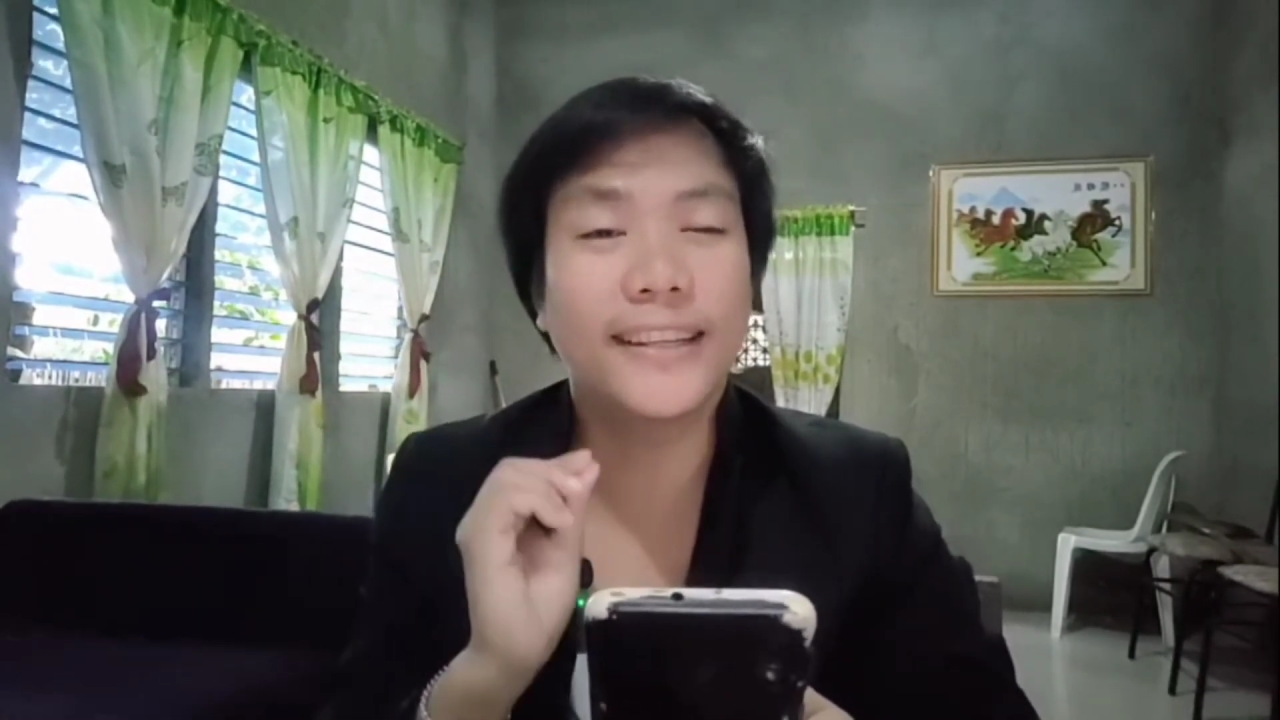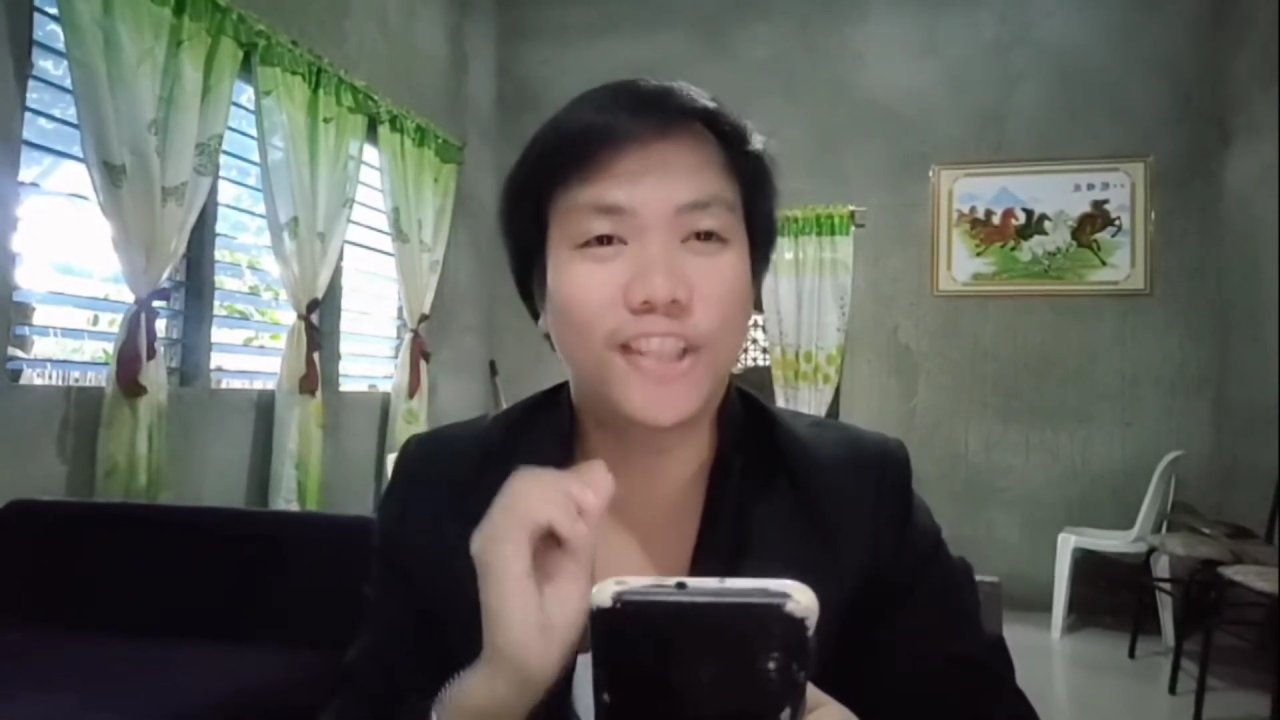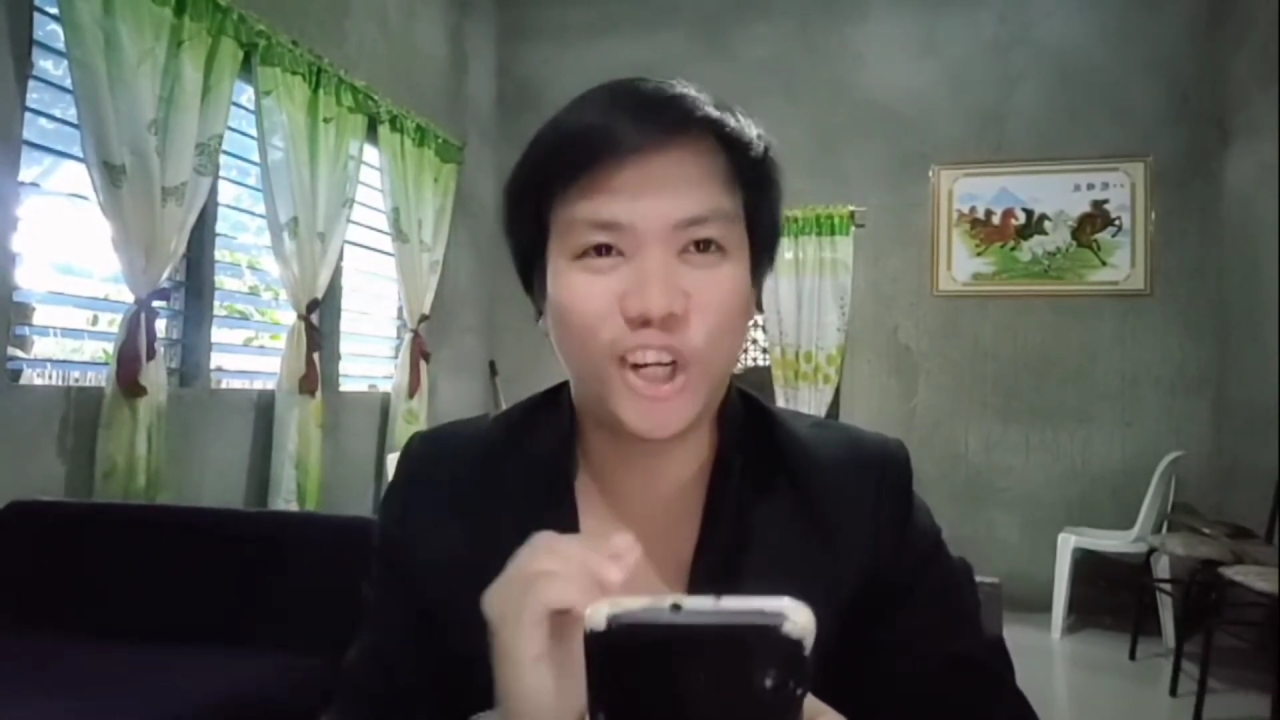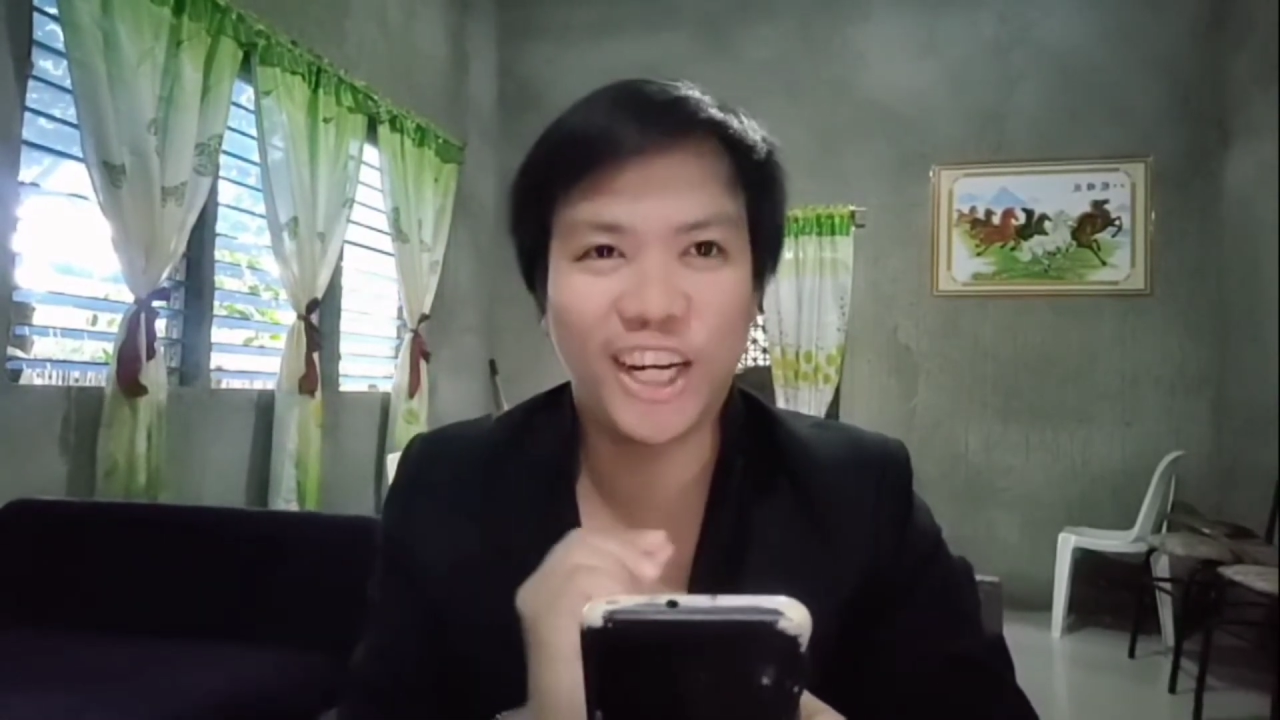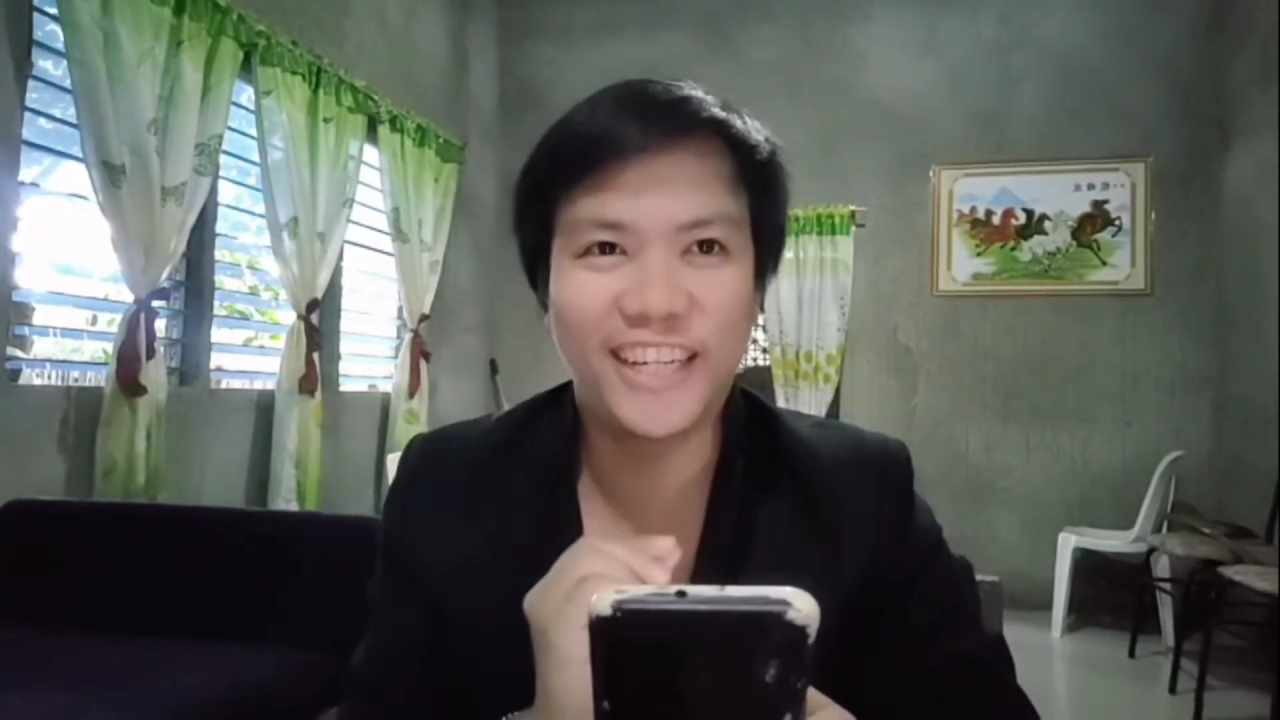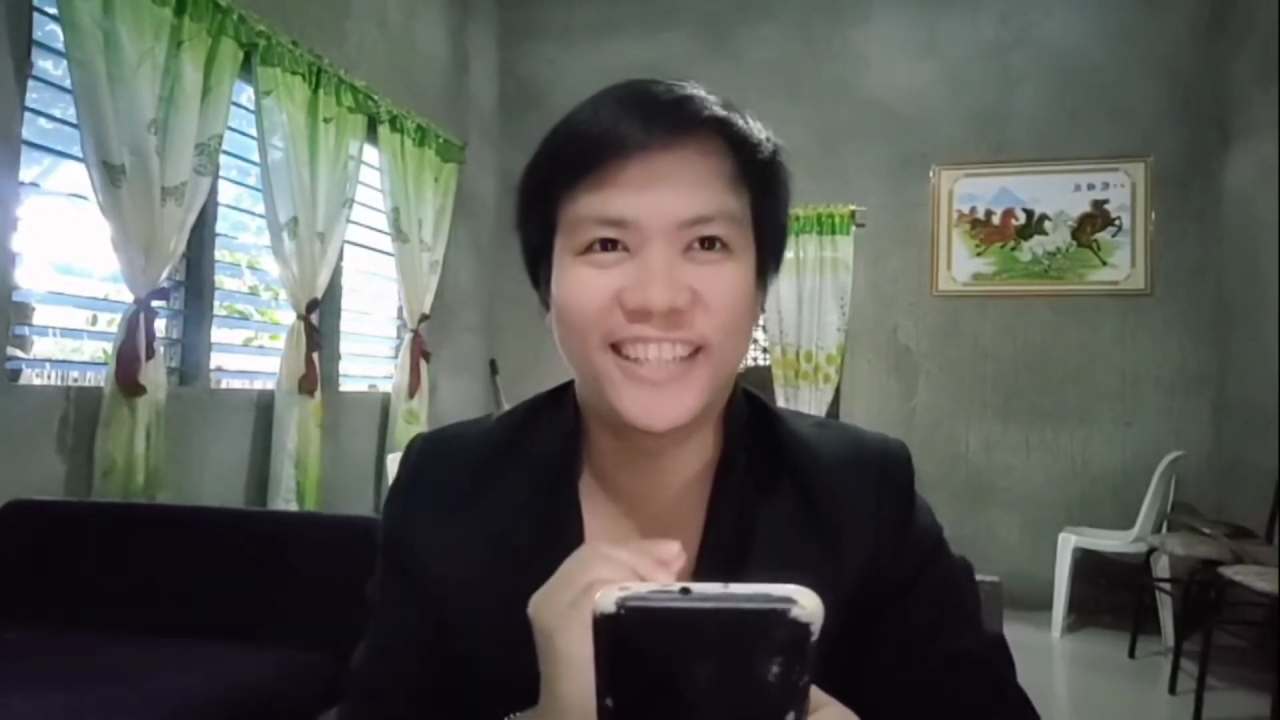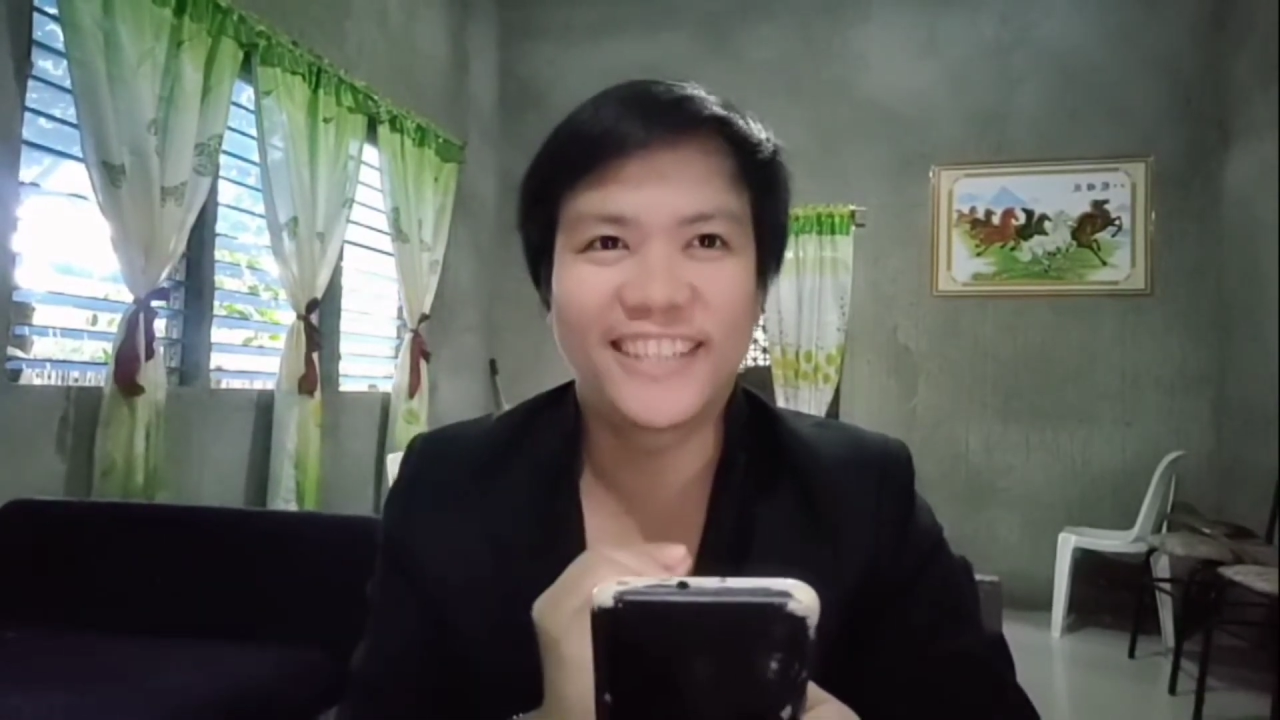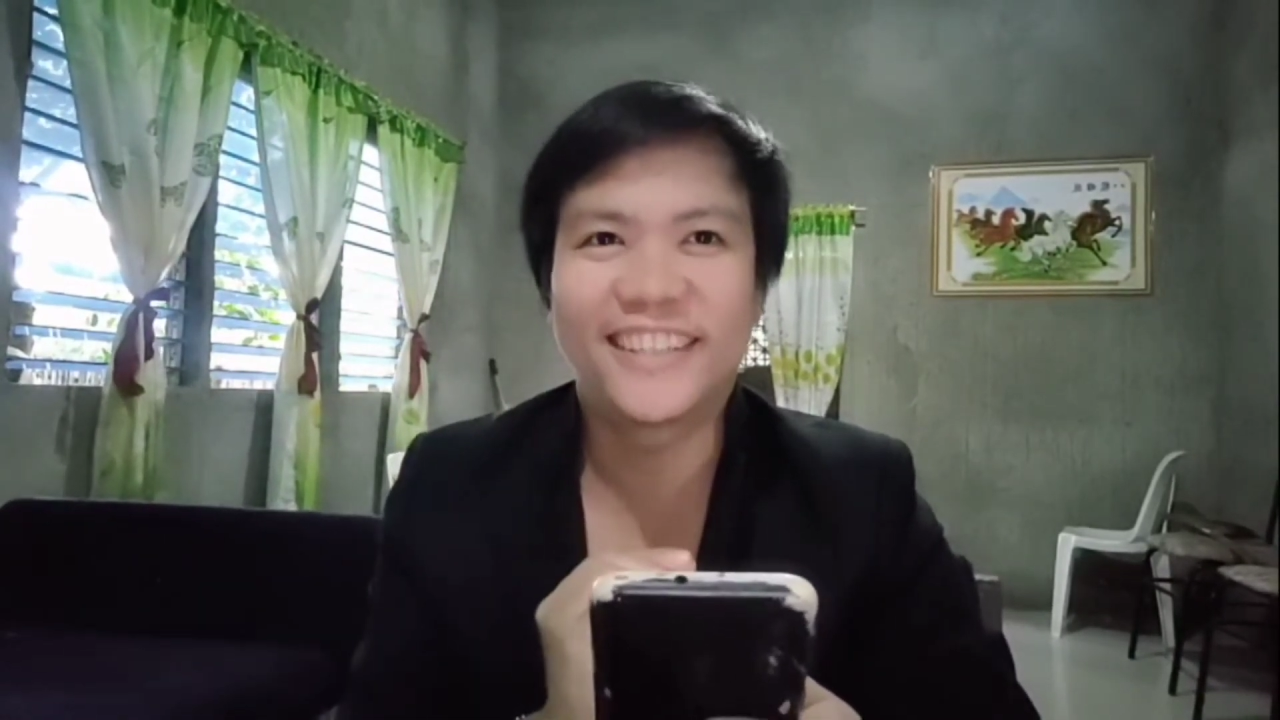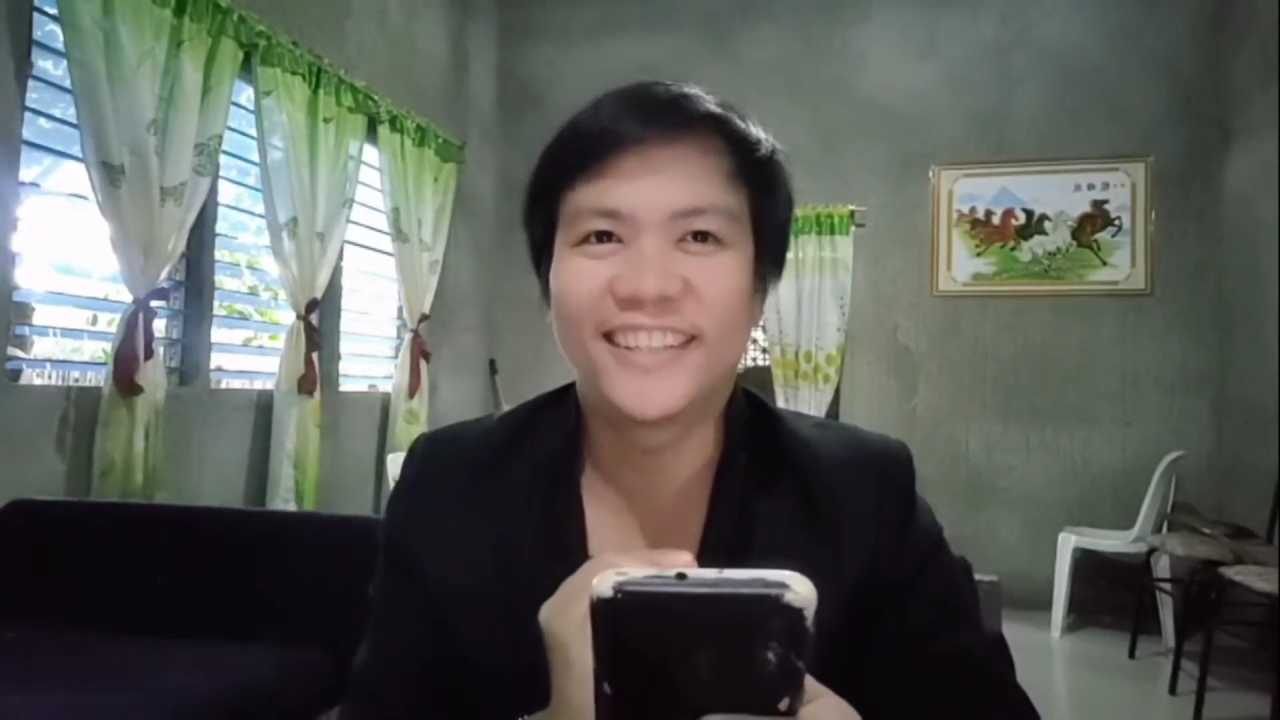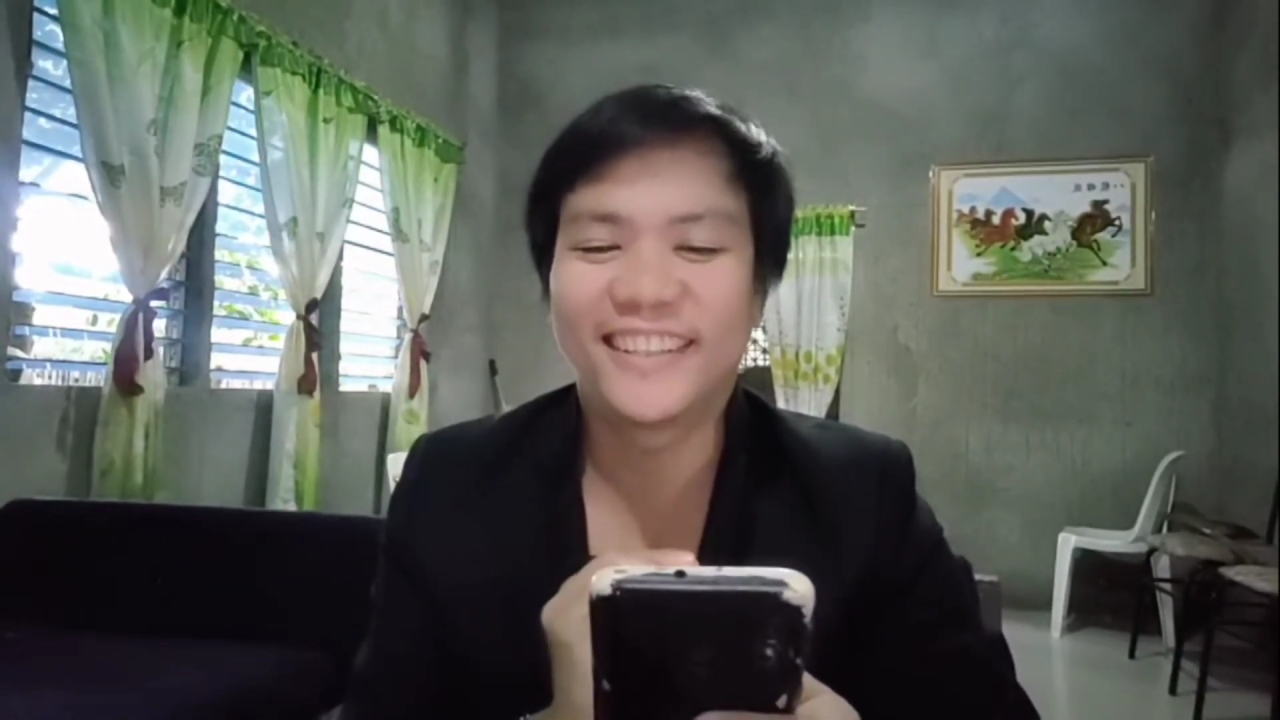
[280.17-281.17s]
in charge.